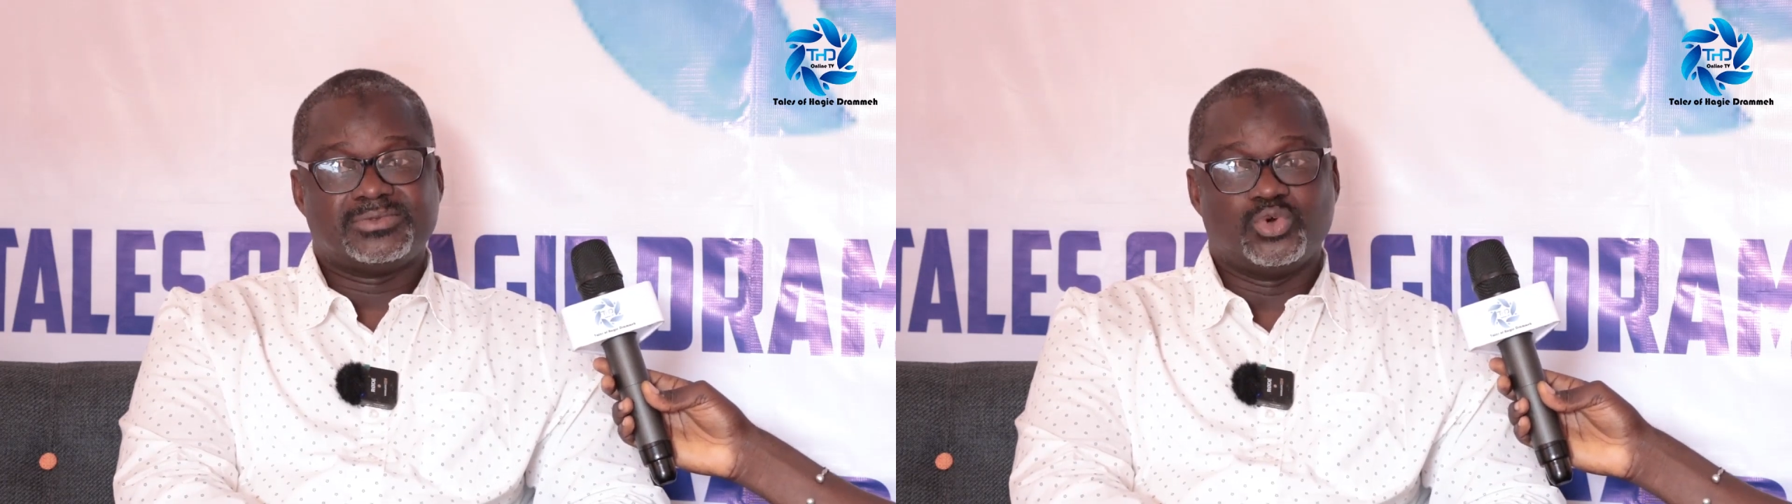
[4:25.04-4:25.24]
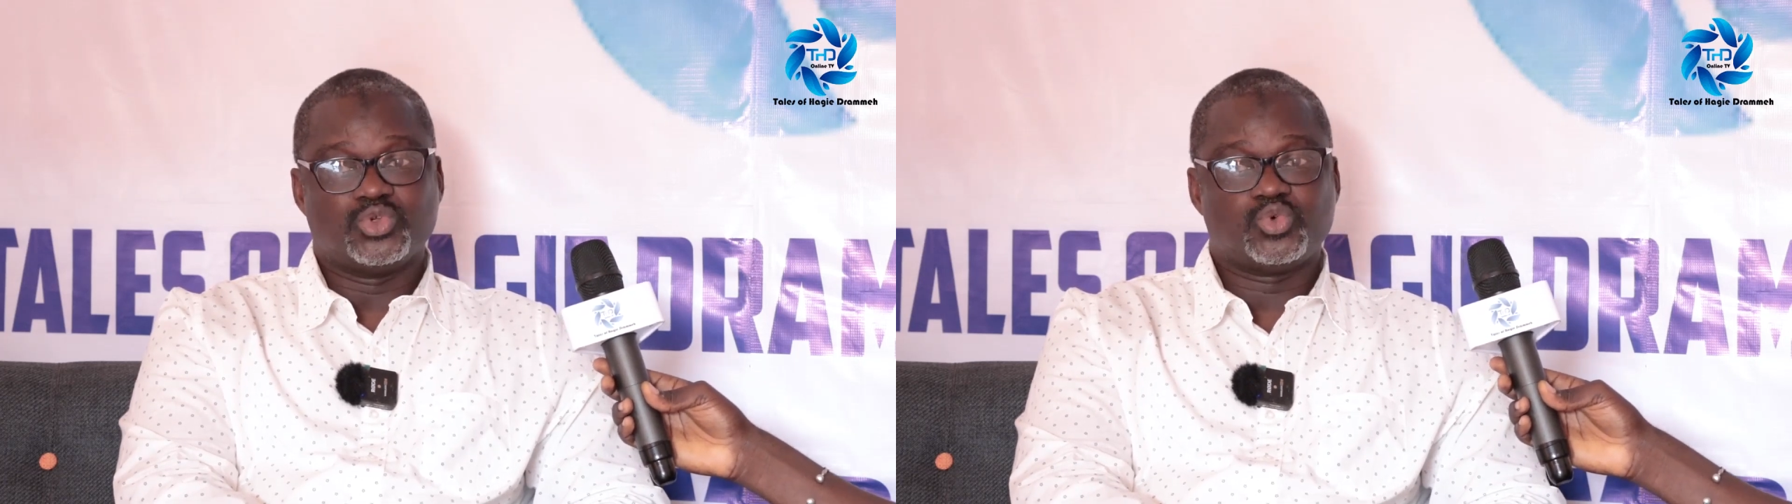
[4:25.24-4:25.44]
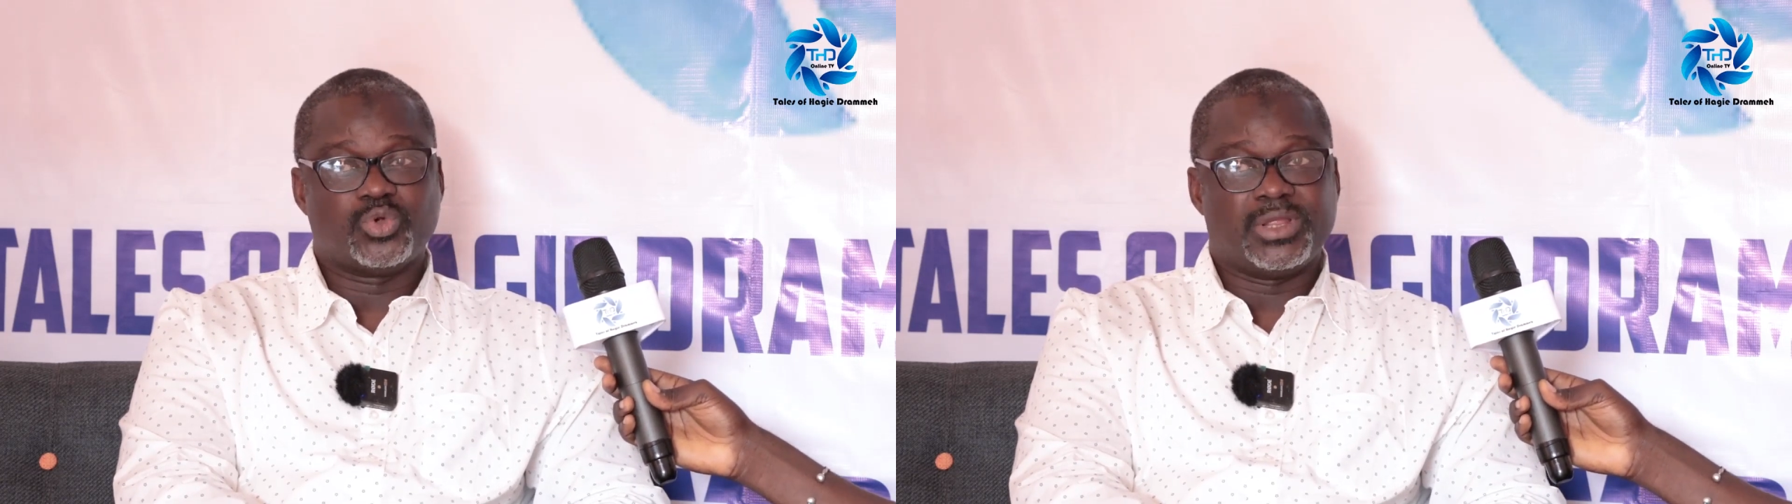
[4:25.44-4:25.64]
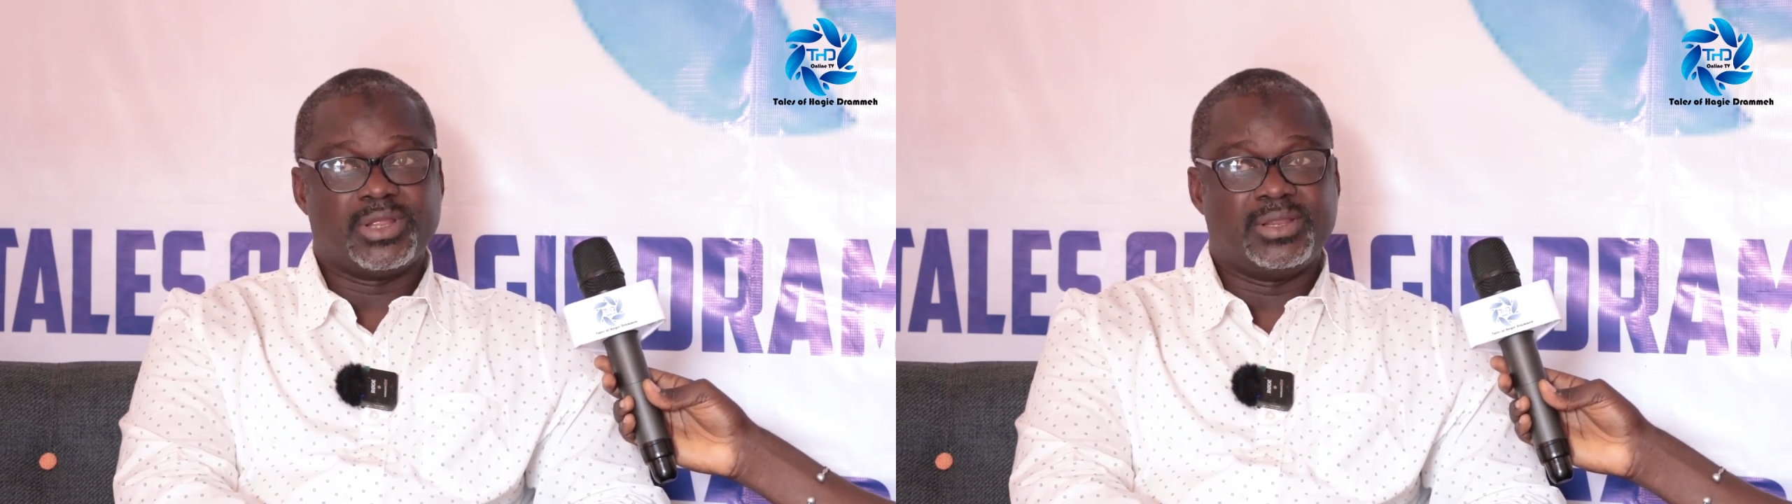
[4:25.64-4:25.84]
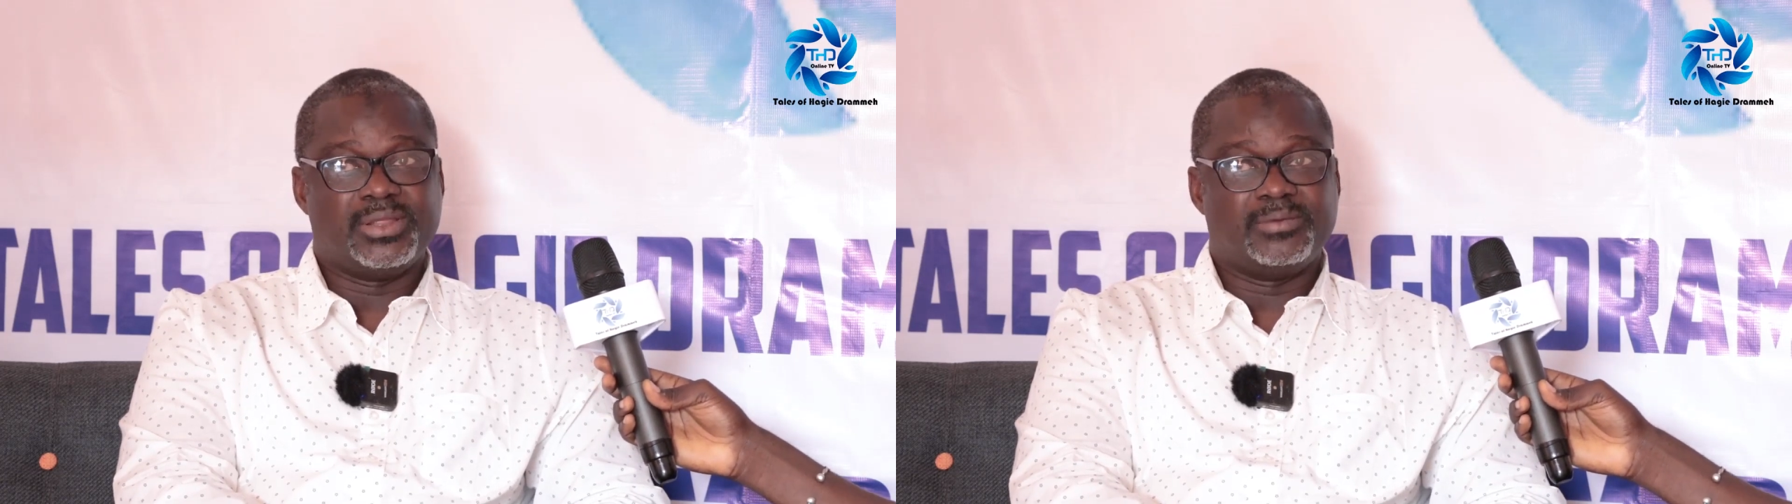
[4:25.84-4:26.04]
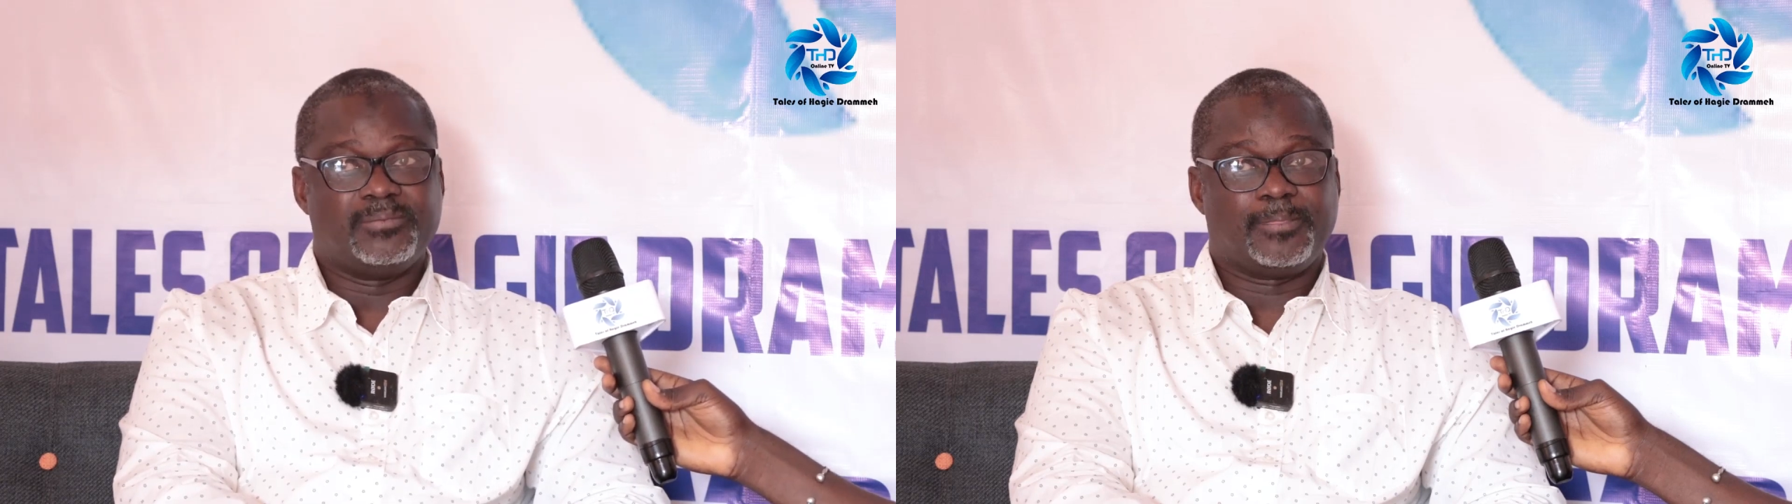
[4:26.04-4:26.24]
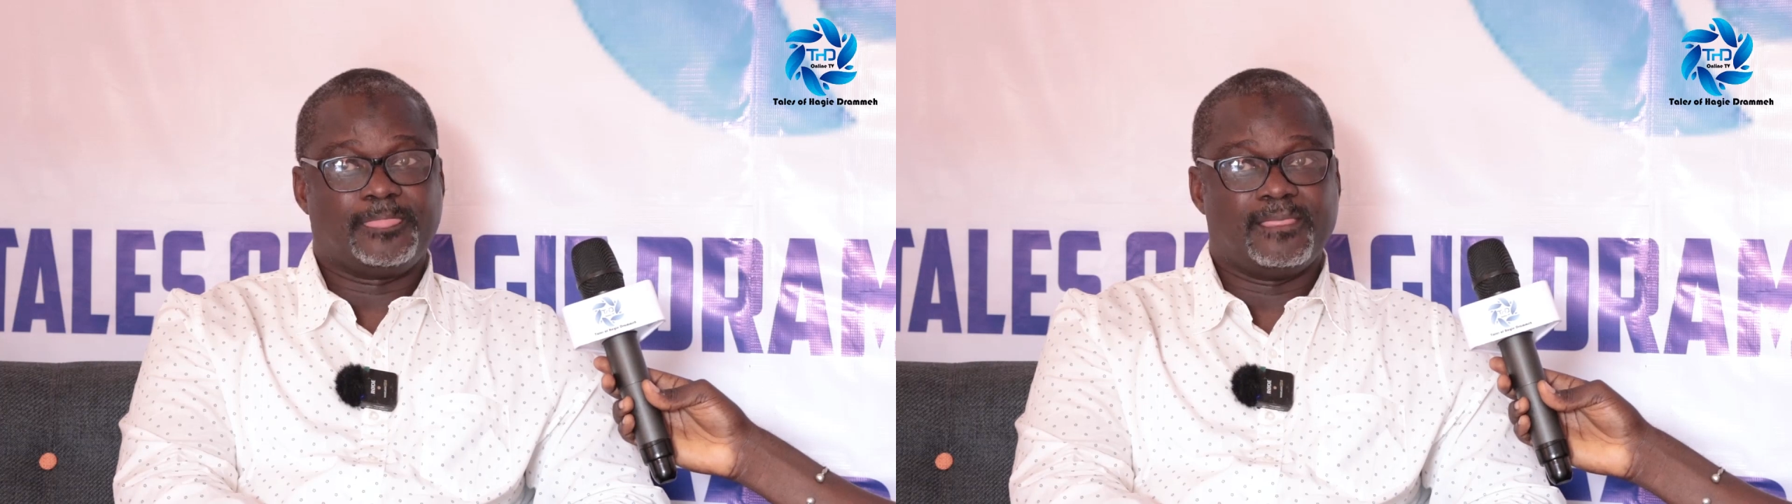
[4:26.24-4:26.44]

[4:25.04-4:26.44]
those who really